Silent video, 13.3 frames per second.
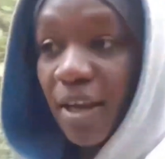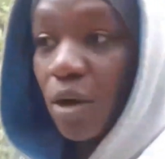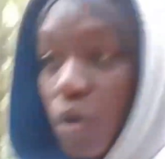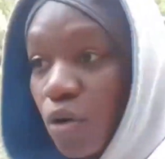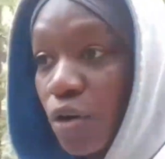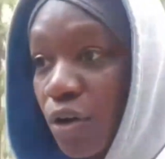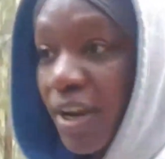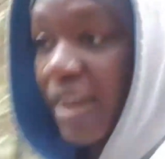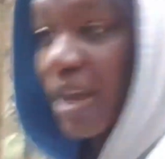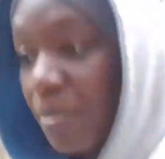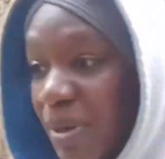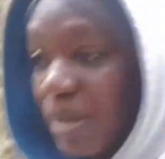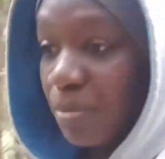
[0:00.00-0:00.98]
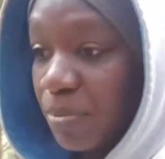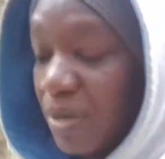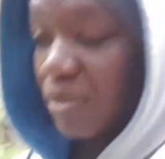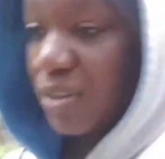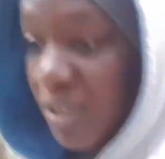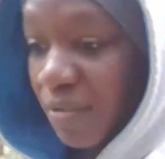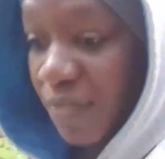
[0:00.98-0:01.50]
or Airbnb
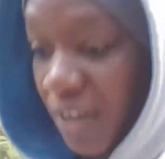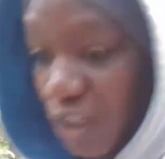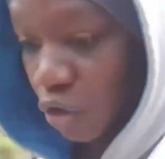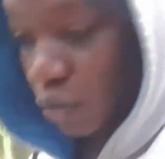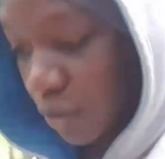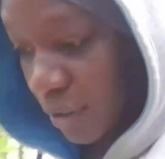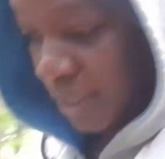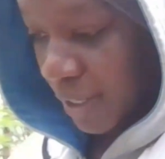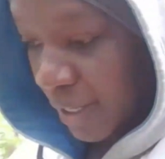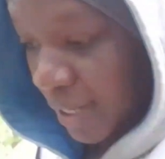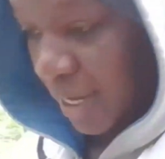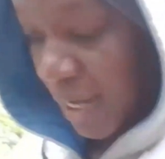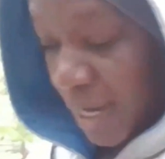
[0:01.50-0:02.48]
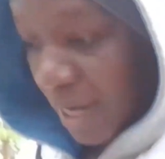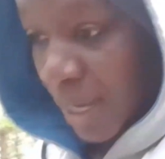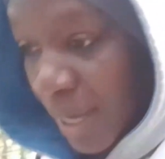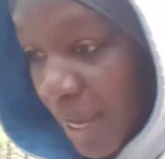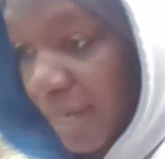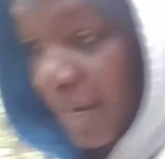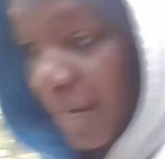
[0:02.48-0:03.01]
reservation, and
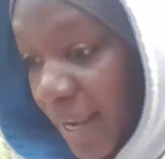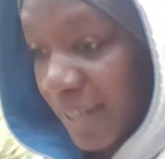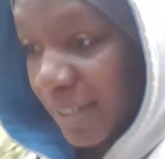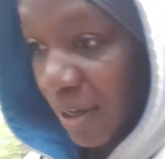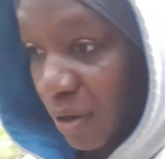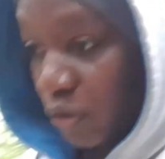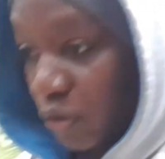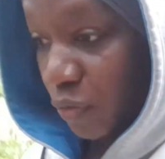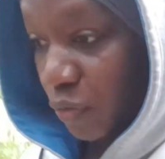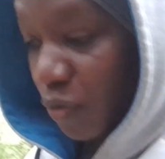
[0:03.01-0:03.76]
a letter also from